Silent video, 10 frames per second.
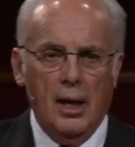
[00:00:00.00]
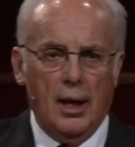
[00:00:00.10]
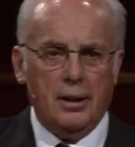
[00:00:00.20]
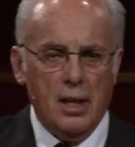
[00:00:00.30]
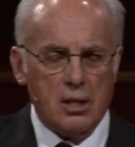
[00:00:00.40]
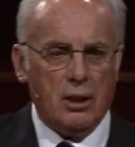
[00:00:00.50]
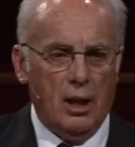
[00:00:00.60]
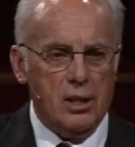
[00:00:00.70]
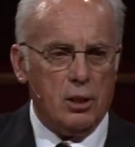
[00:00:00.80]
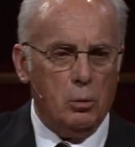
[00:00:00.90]
and
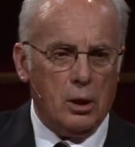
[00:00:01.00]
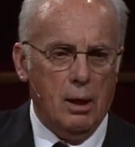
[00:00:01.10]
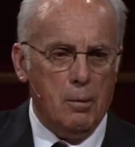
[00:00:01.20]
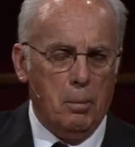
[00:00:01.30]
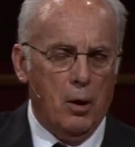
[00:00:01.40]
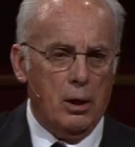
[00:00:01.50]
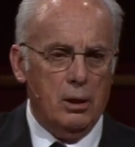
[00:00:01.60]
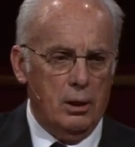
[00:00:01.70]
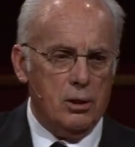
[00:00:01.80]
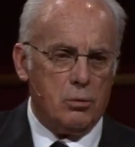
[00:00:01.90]
desolation will come
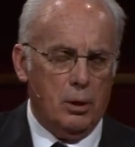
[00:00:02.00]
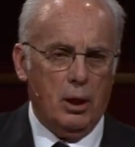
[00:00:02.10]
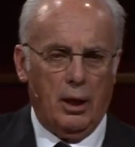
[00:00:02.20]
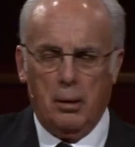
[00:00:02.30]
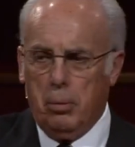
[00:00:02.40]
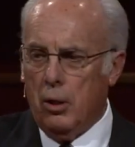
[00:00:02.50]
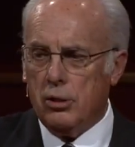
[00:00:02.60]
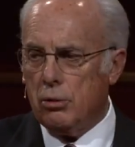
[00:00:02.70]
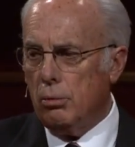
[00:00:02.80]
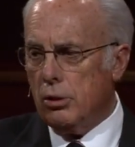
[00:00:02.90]
upon Israel and
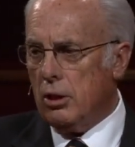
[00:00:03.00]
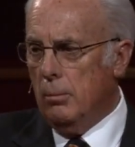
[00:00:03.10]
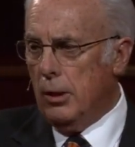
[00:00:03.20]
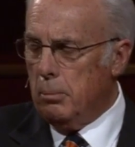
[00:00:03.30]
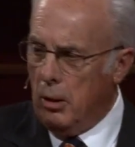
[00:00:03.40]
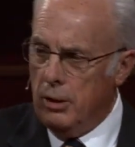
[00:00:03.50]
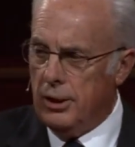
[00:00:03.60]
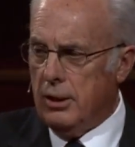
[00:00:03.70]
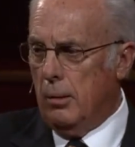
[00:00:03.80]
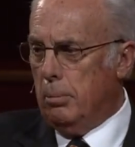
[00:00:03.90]
upon Jerusalem and upon
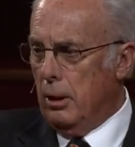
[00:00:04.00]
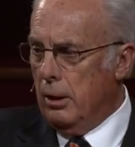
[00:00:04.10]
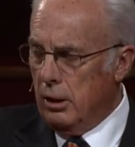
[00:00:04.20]
the temple.